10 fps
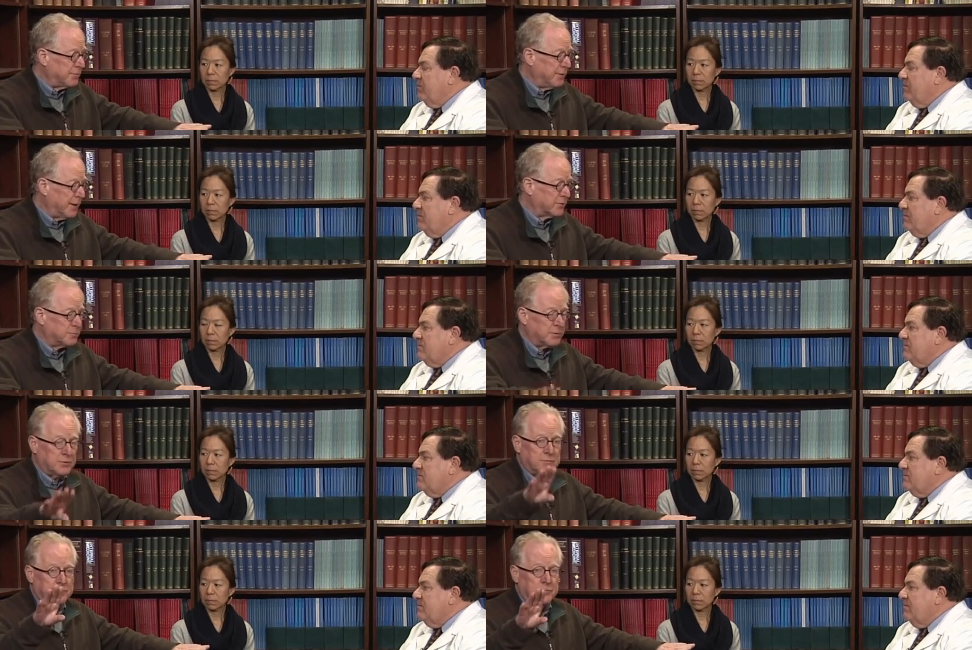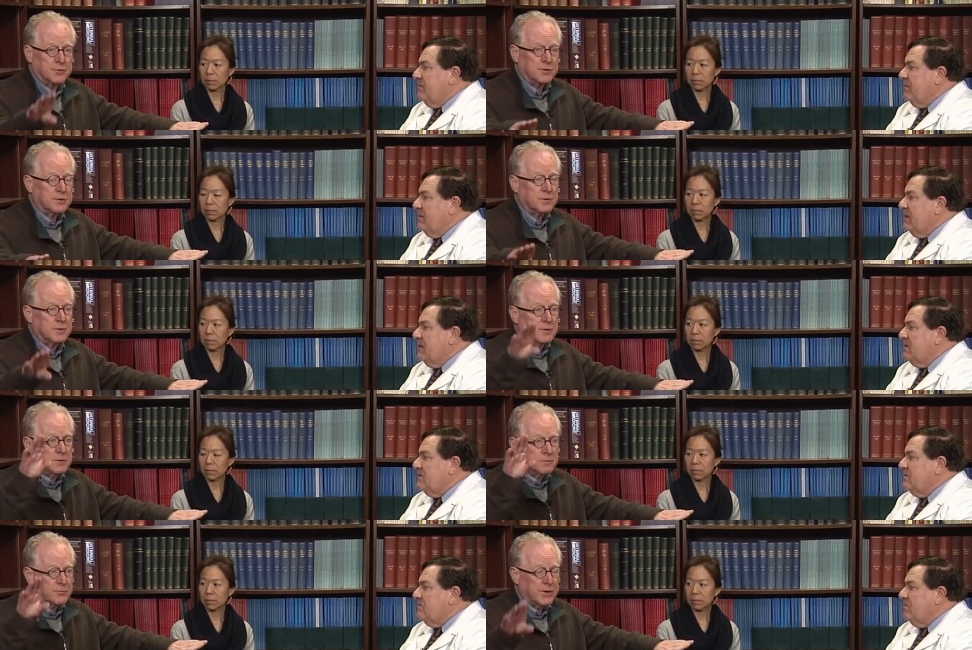Speaker 1: effects both for
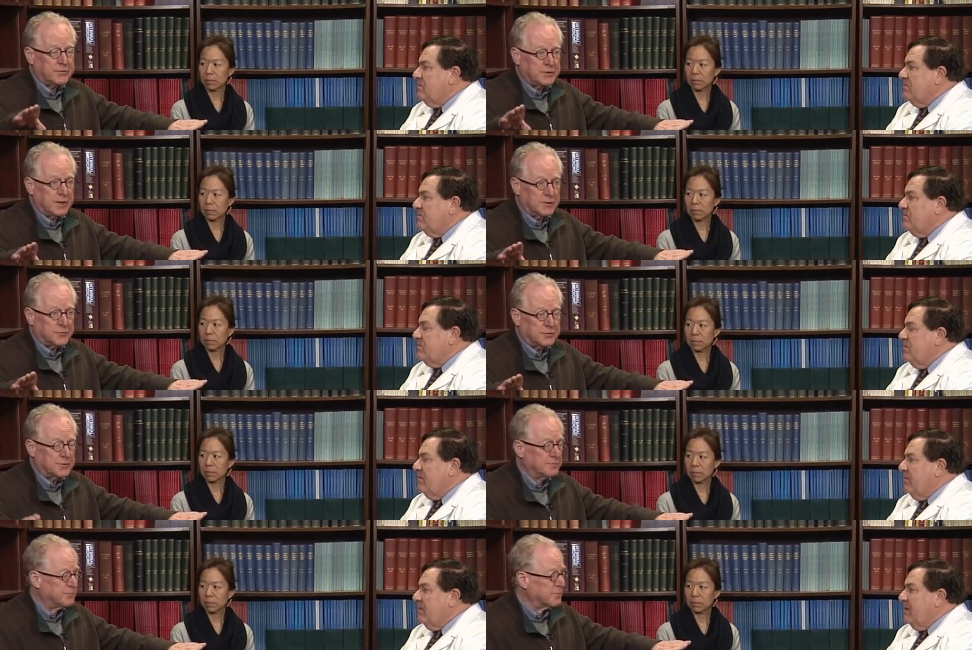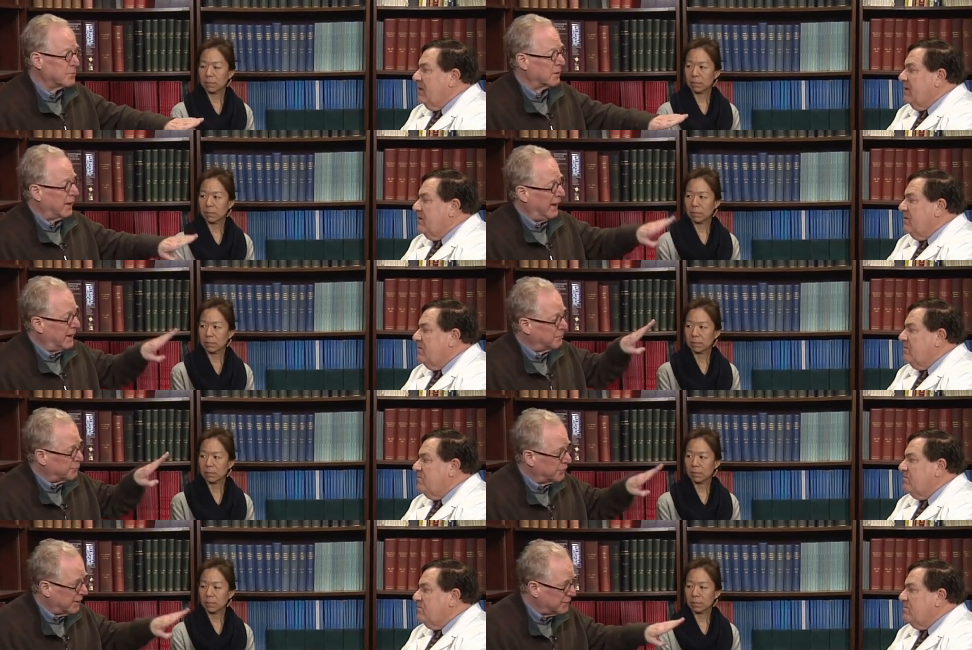breast cancer and
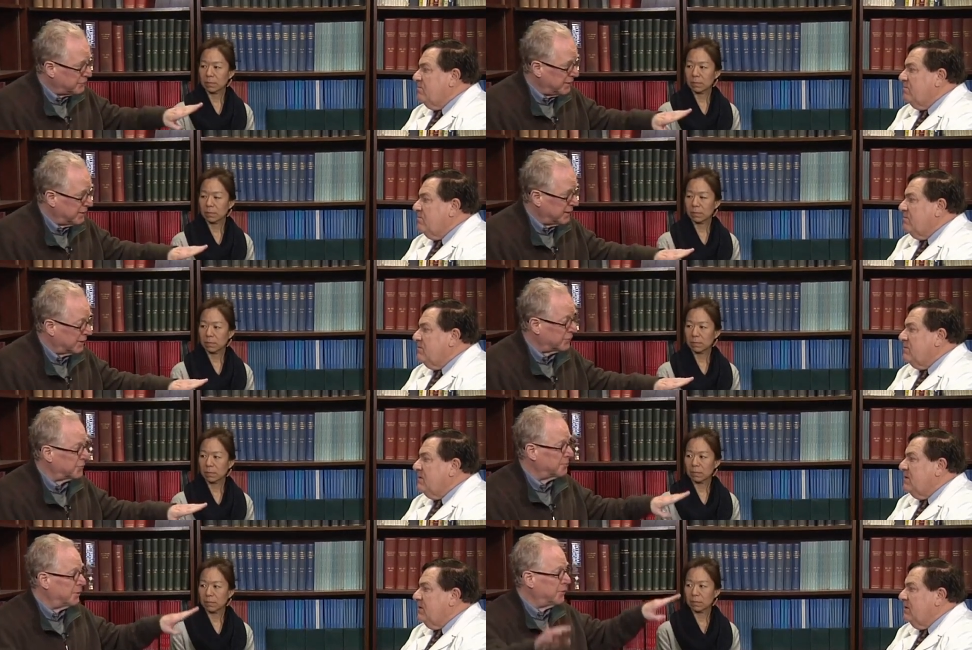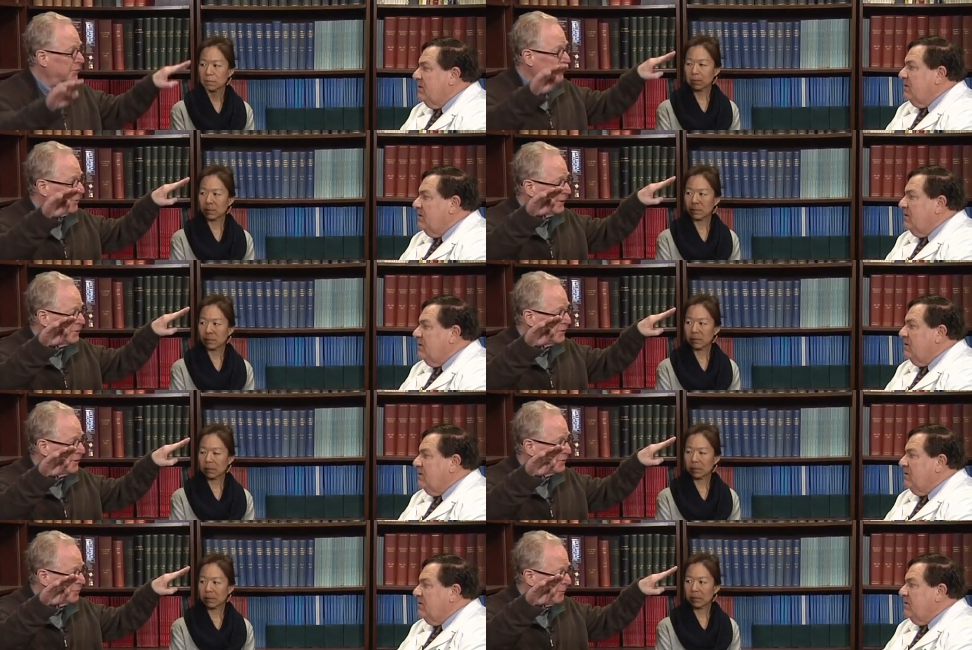prostate cancer, both of which
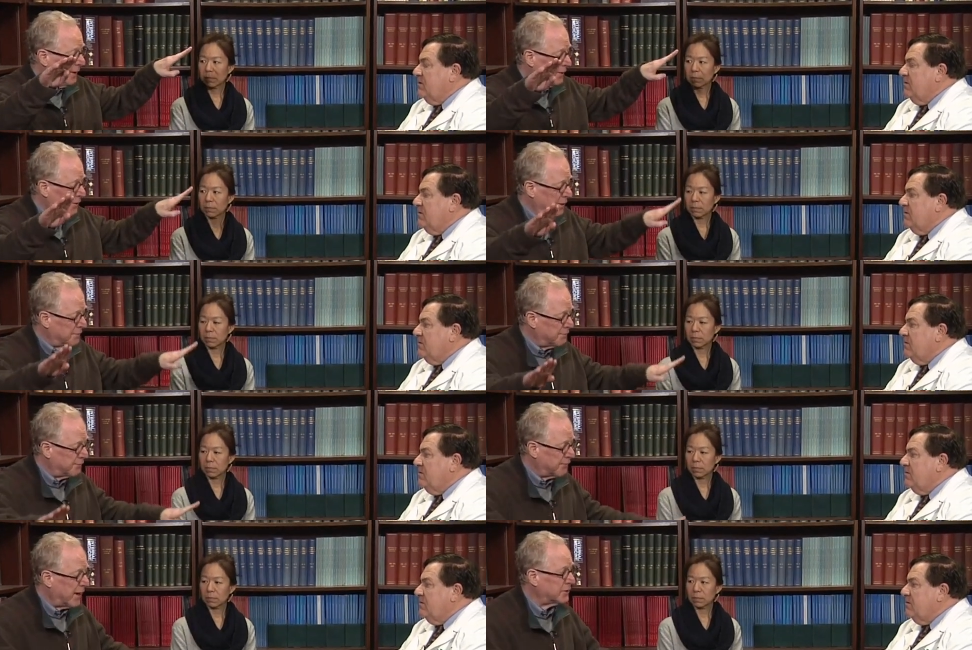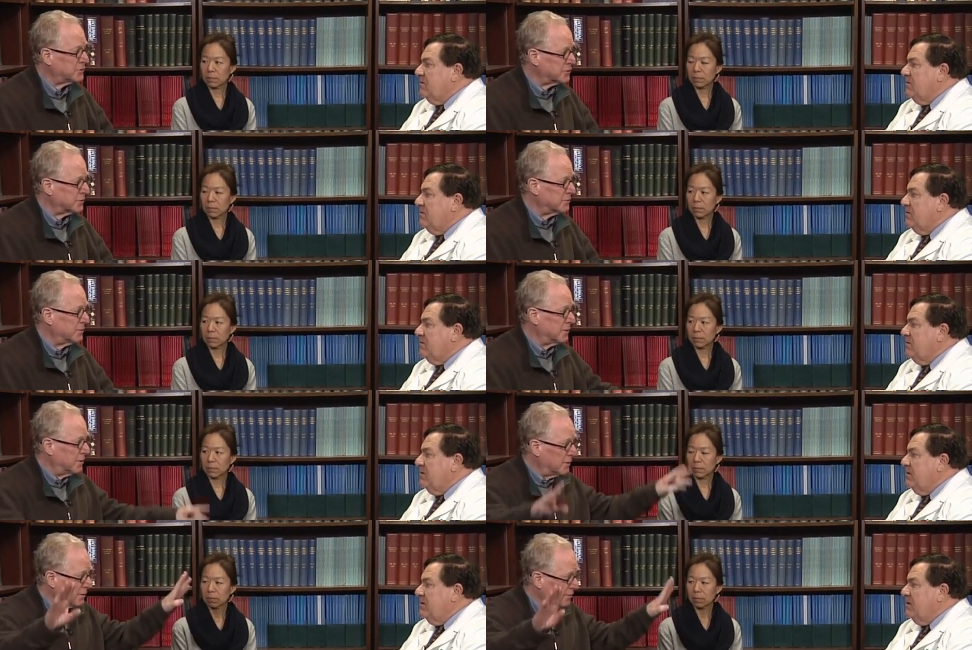in Japan are fractional,
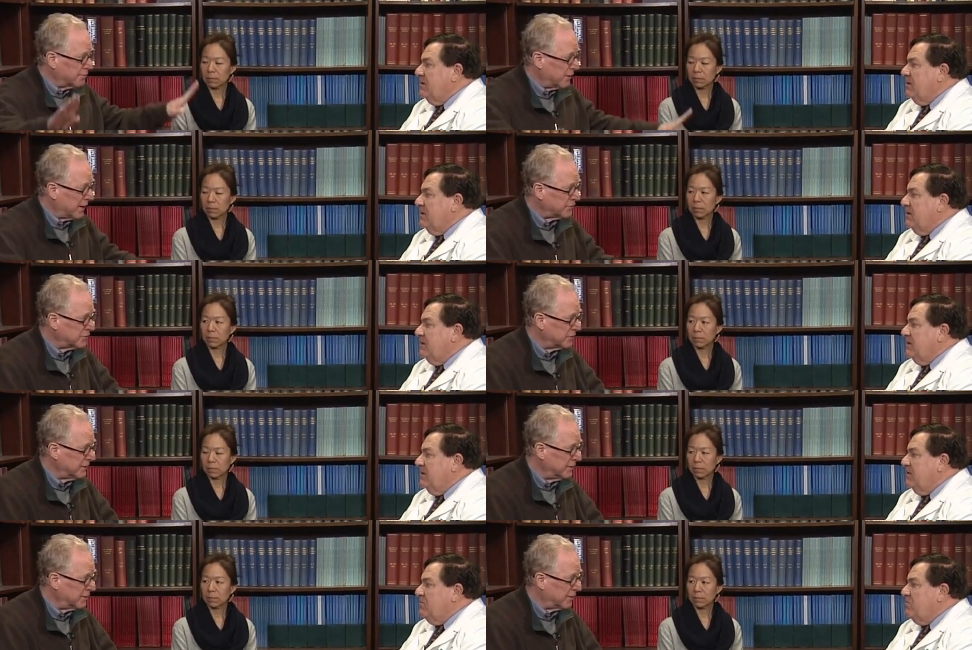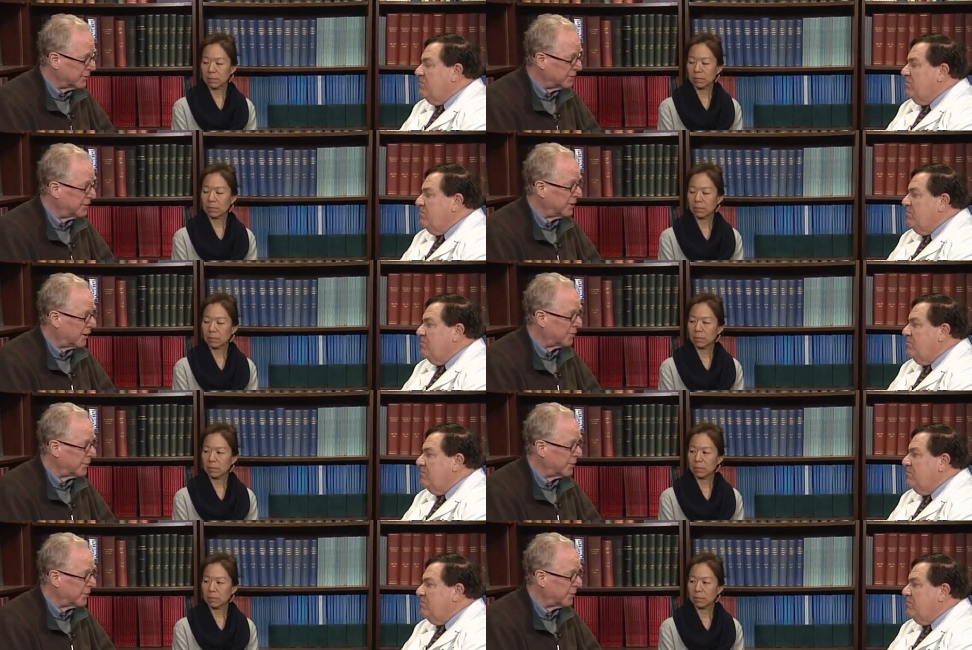fractionally lower than our